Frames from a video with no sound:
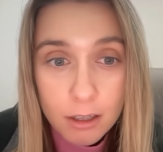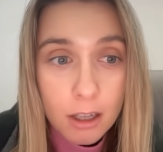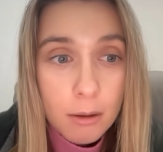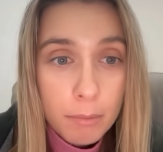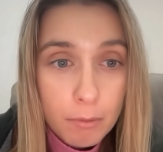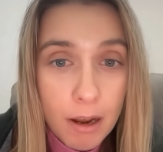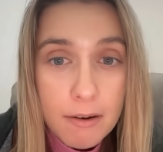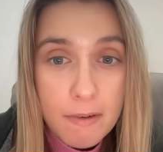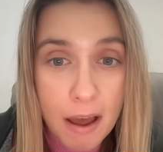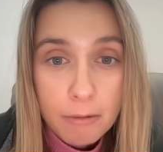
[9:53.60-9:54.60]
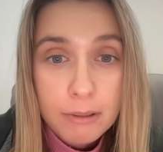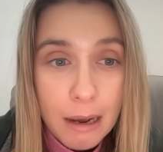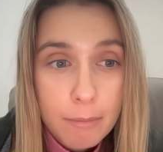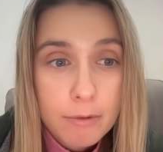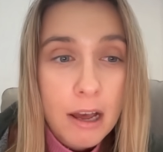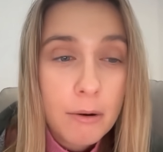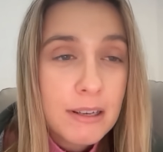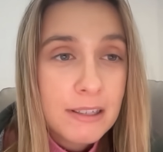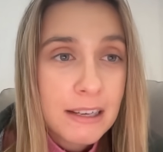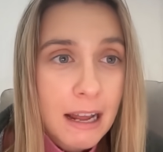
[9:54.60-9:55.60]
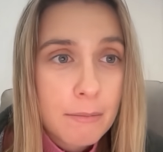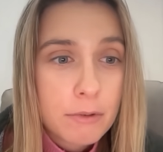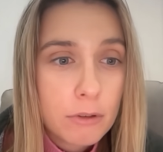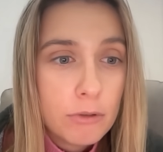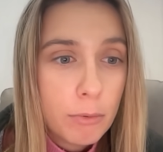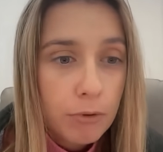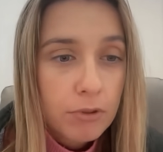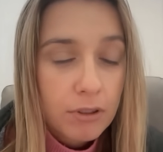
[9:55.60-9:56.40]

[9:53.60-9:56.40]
But right now, Gabriel is an absolute monster.